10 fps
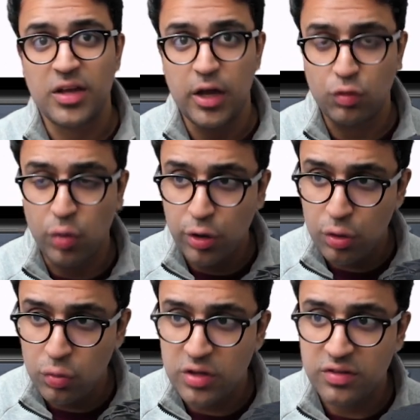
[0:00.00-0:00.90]
it's going to
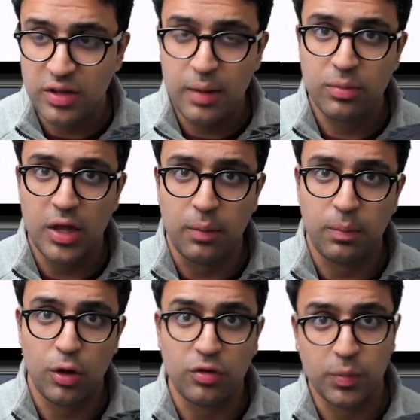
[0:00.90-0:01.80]
do the same thing,
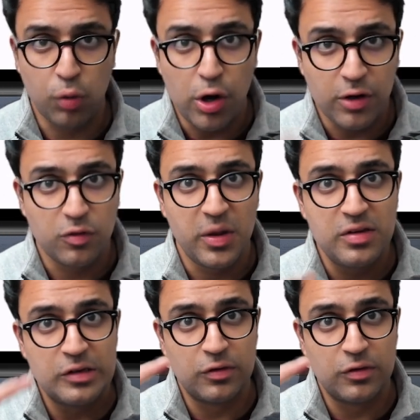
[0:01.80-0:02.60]
because the products page is